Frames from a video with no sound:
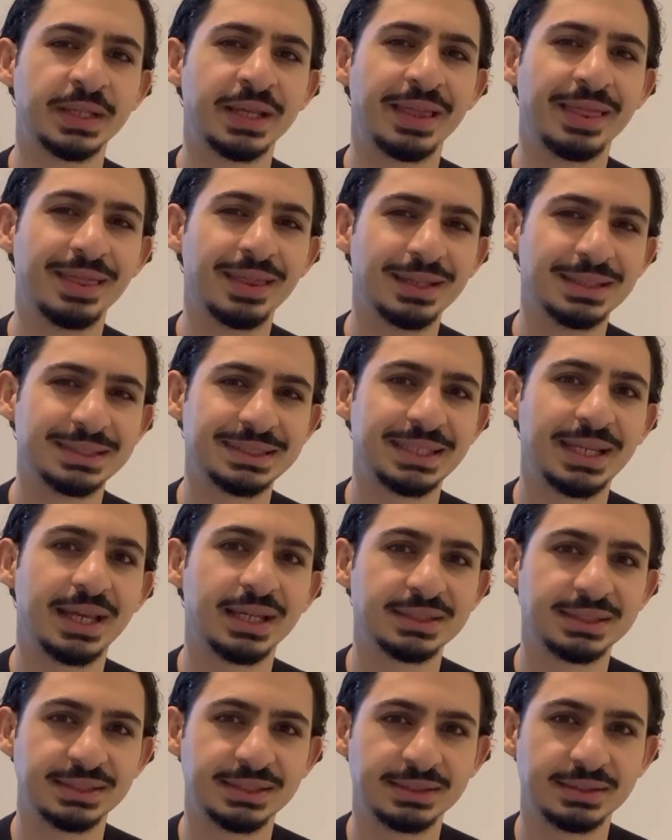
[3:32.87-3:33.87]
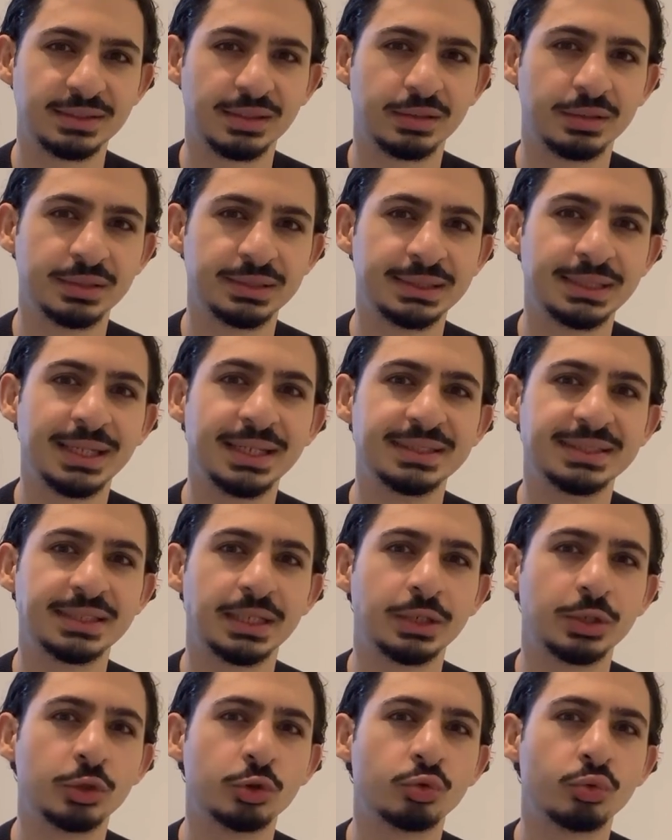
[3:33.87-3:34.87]
This exercise is
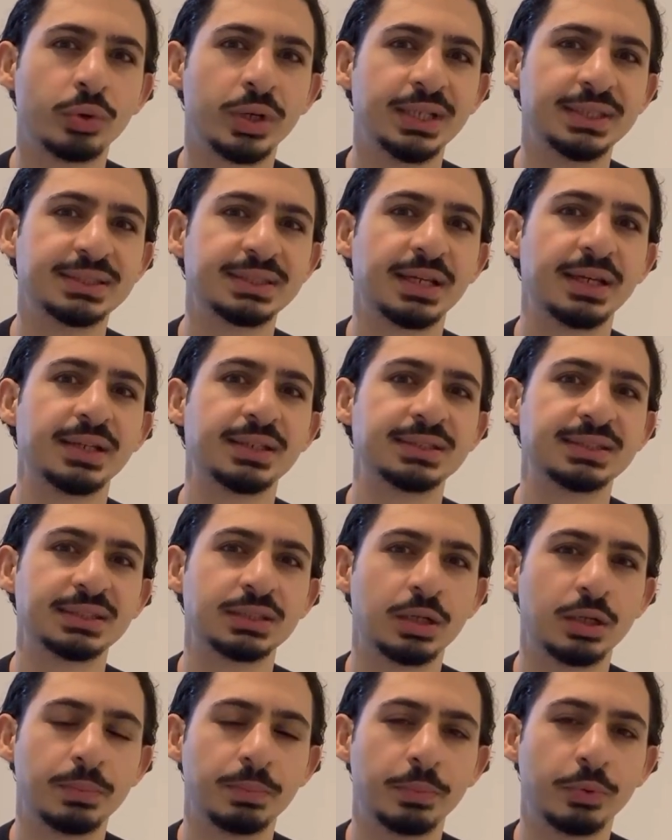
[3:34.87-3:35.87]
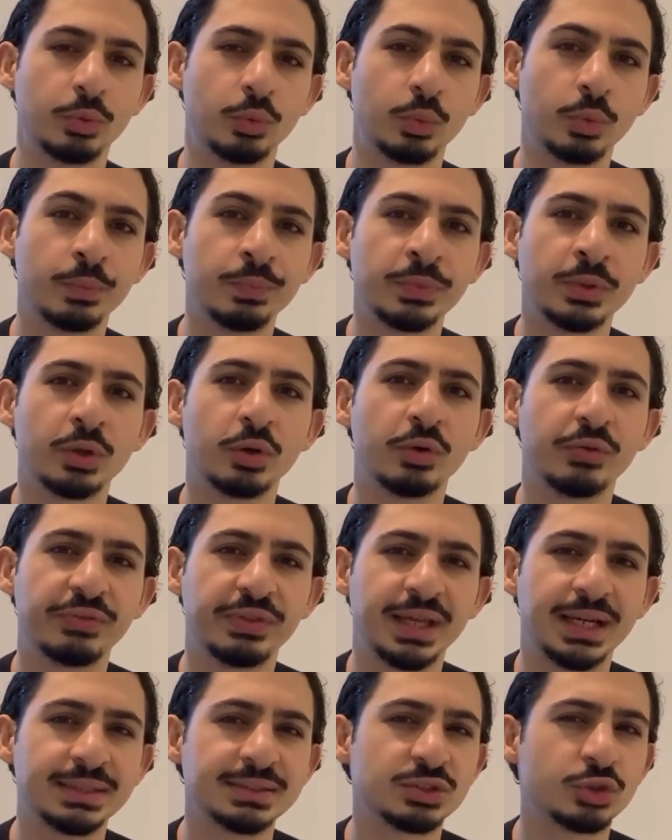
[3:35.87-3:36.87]
a great example of
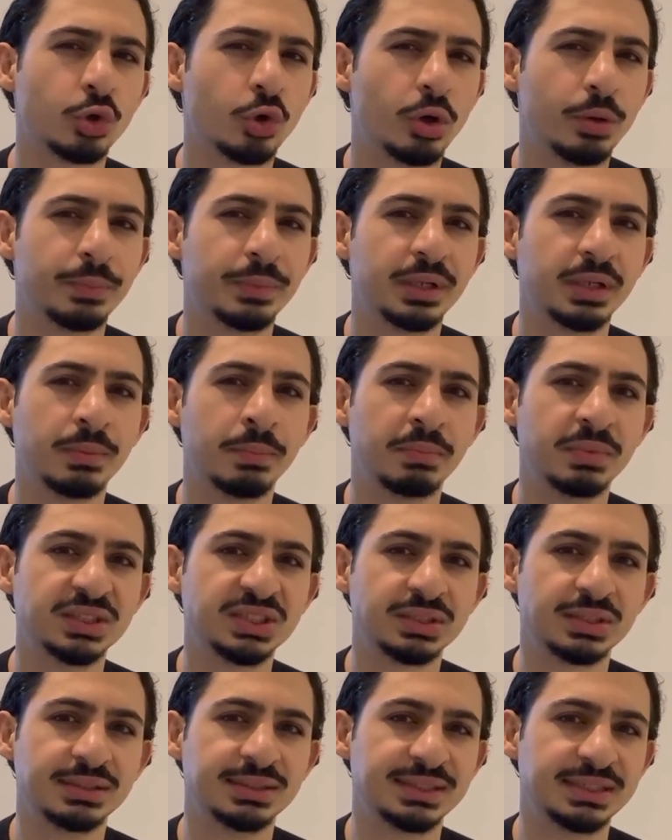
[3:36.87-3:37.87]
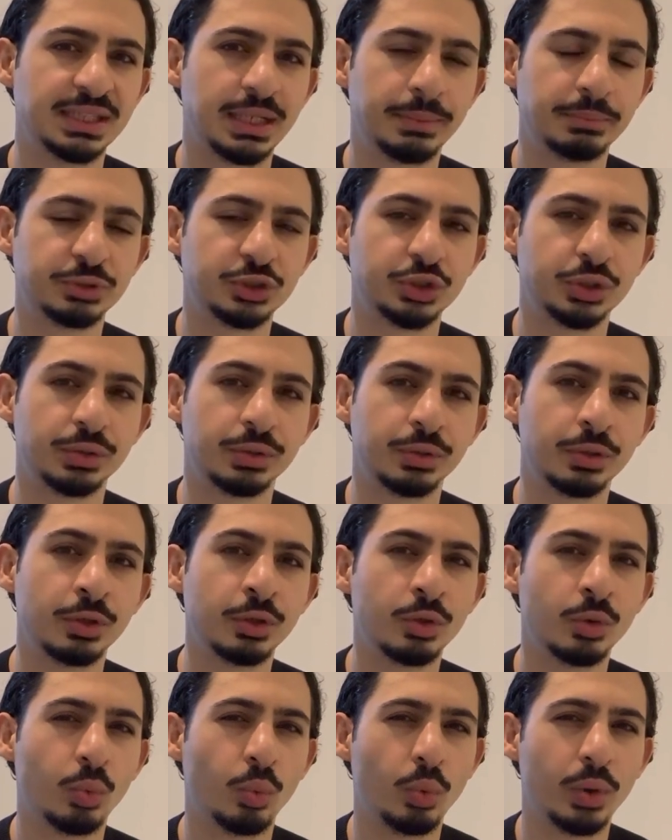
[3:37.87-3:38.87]
that common misconception
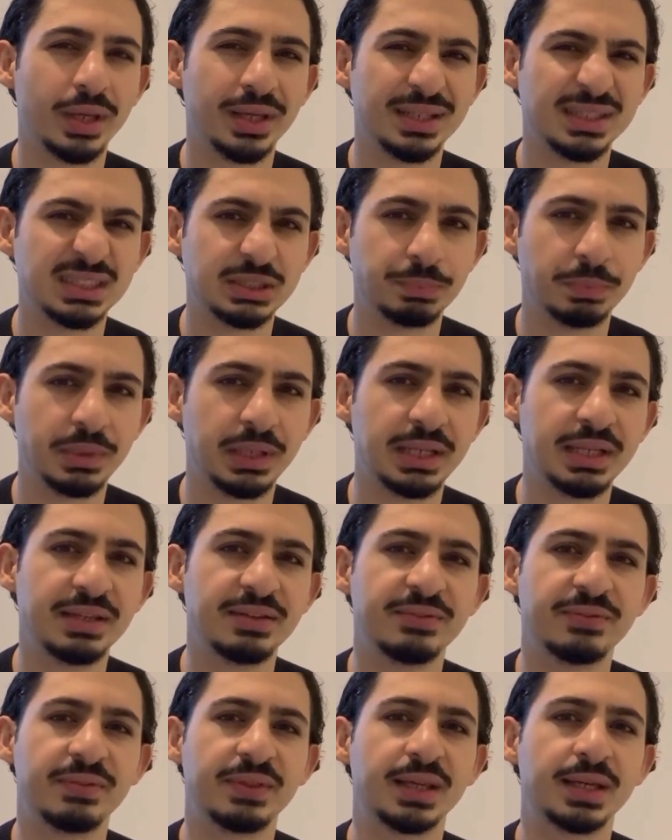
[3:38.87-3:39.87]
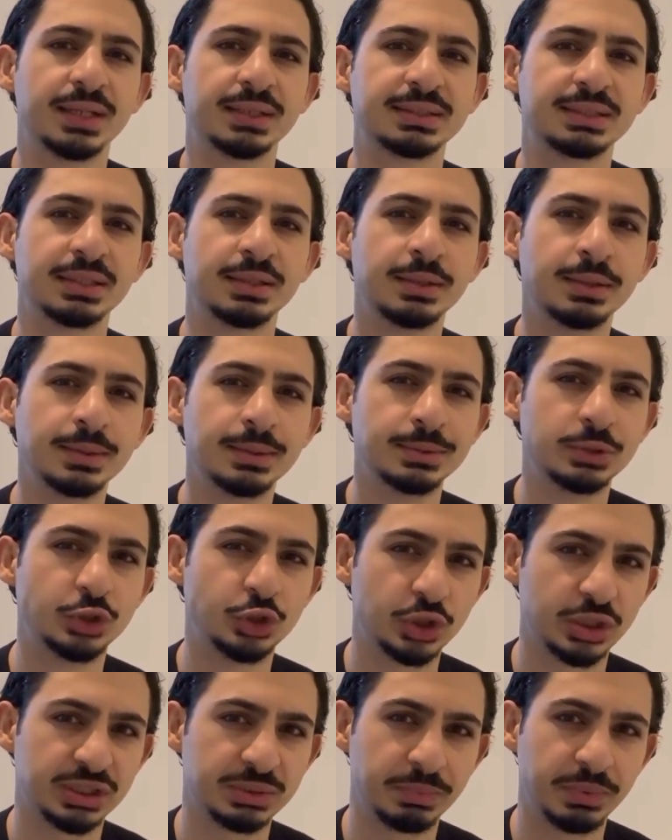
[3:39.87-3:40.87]
where it's believed that
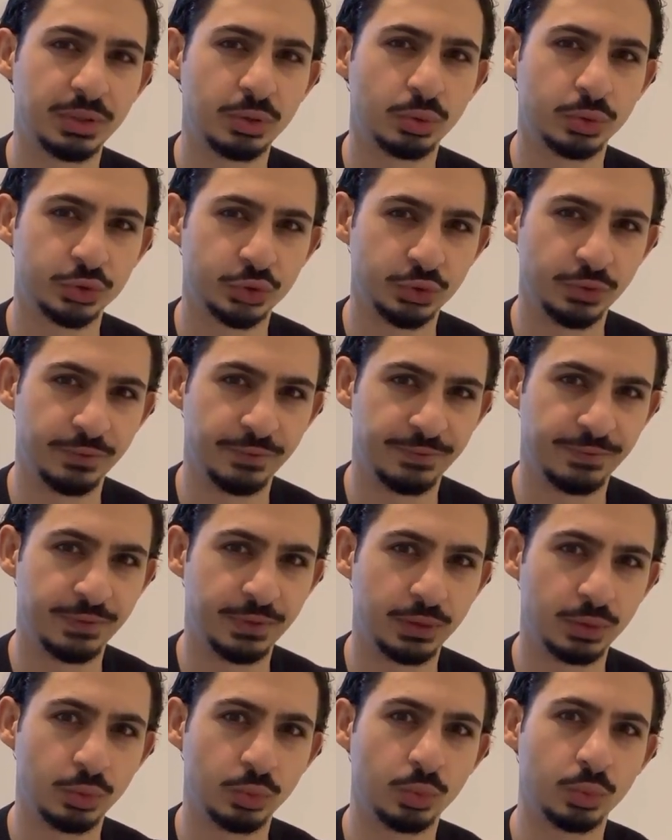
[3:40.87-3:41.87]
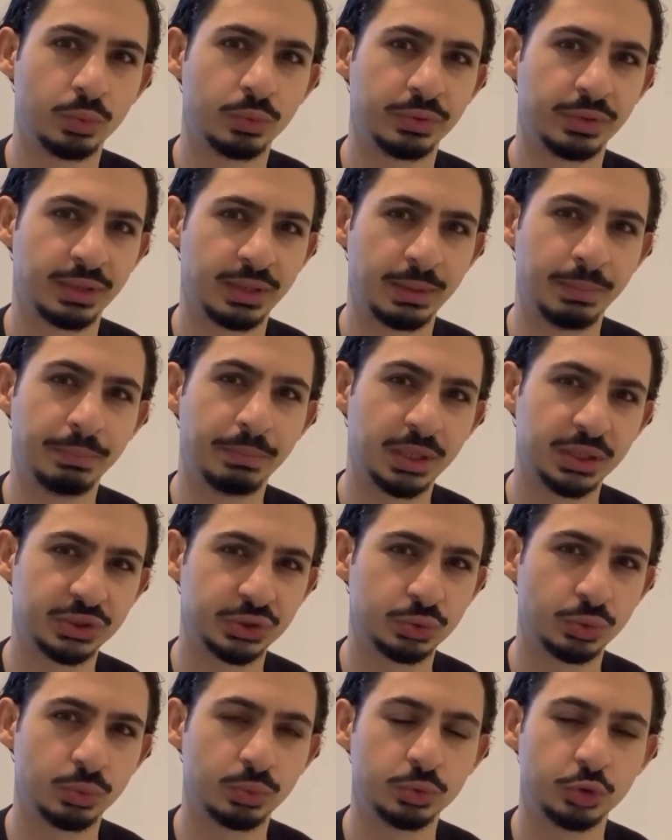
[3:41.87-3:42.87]
just because you feel the
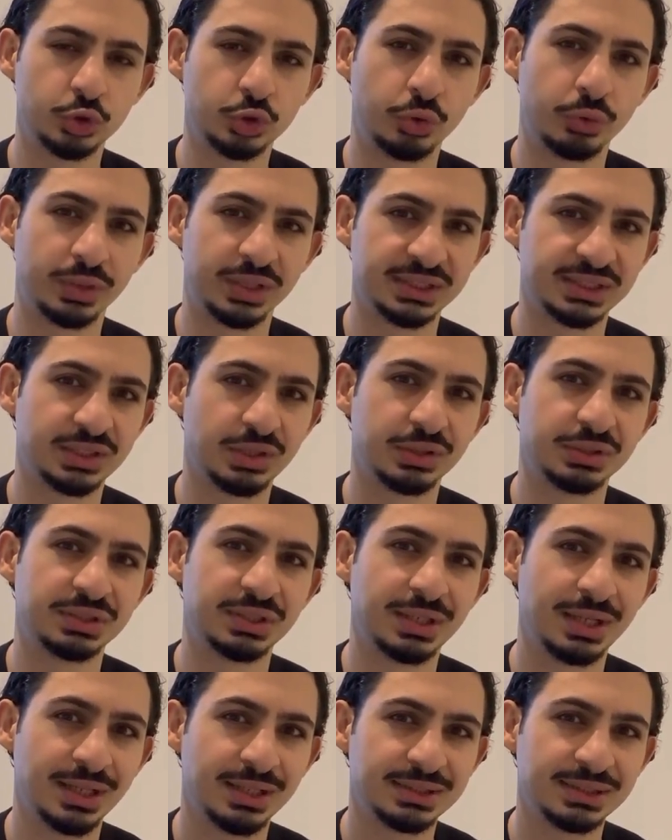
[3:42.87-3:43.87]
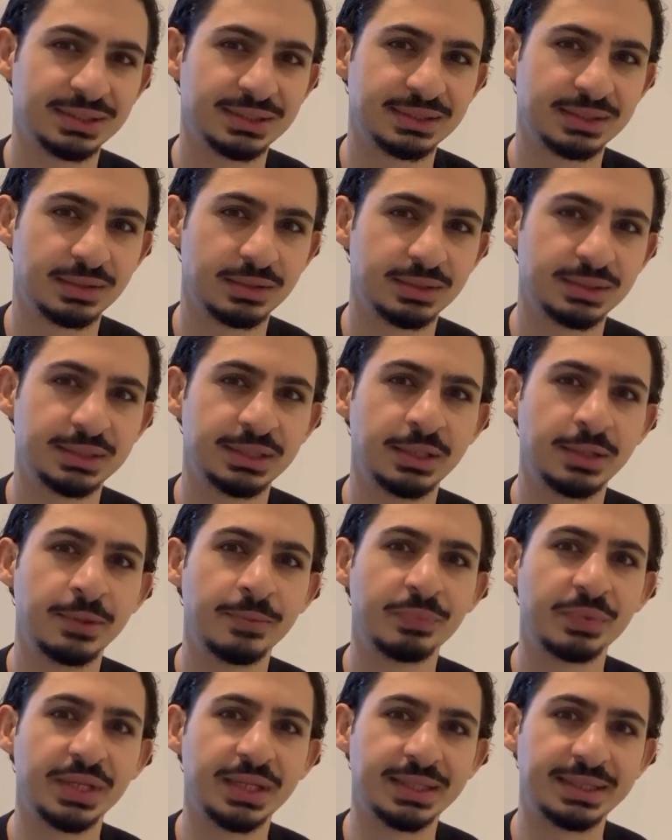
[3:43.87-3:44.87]
muscle during a certain exercise,
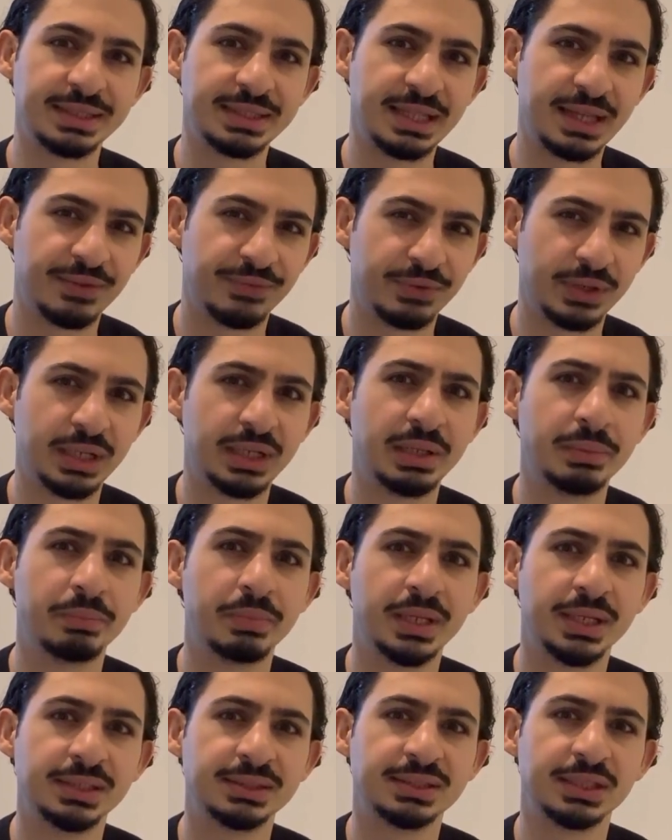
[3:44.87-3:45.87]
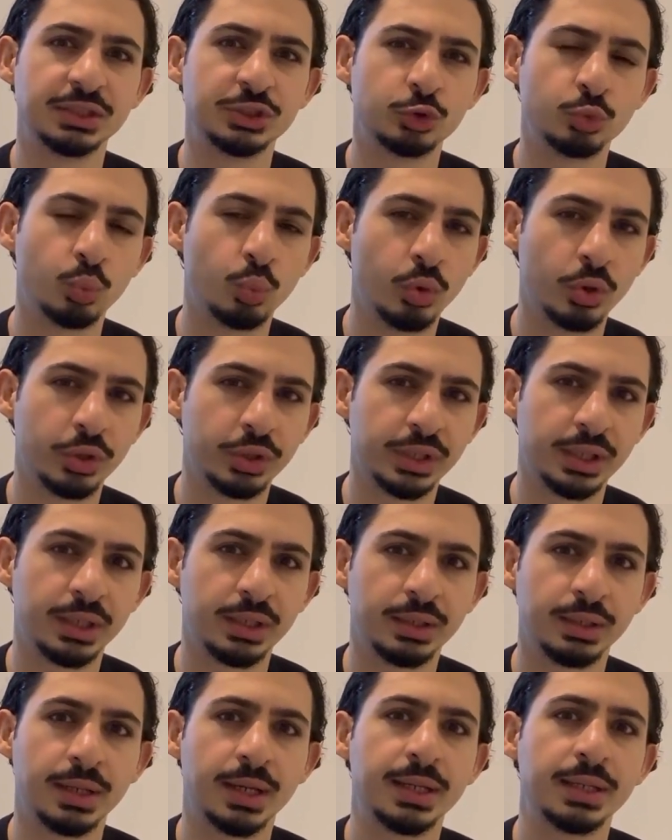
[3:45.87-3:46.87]
it definitely means it's
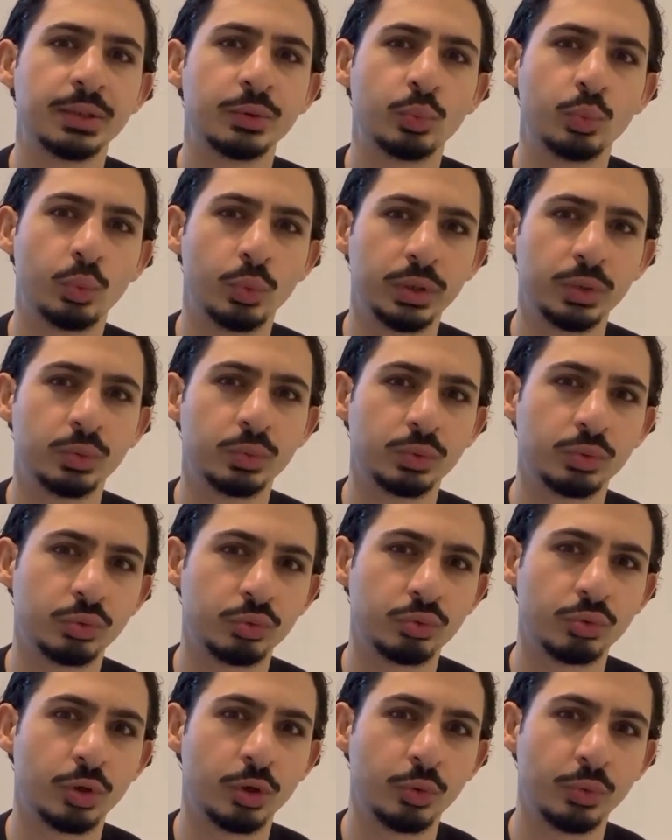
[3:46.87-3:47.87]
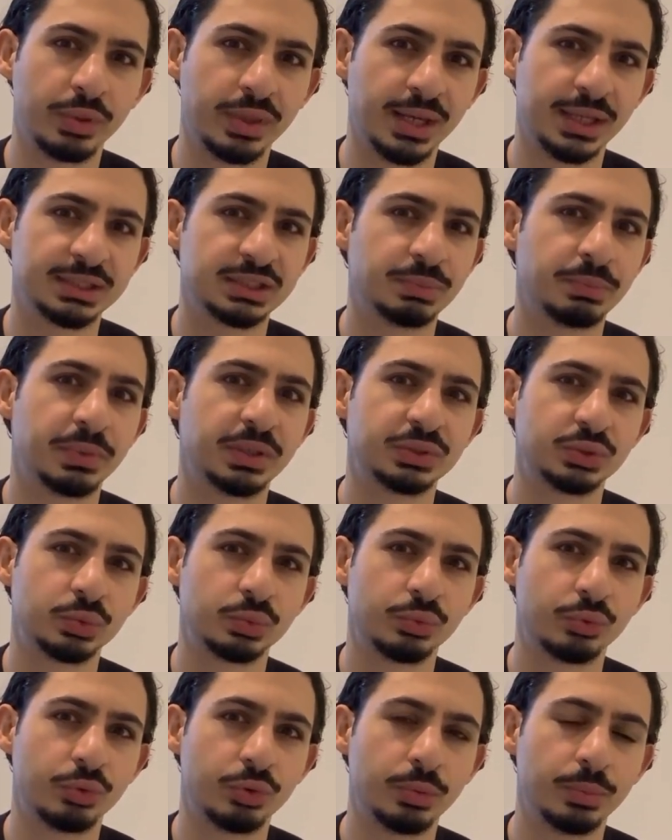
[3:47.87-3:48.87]
working and it will grow that muscle
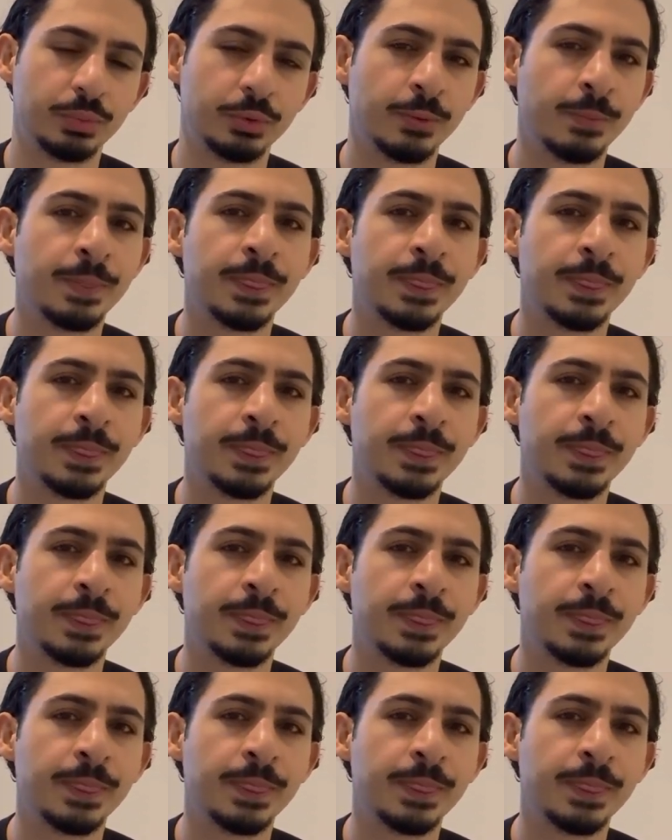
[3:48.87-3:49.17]
group,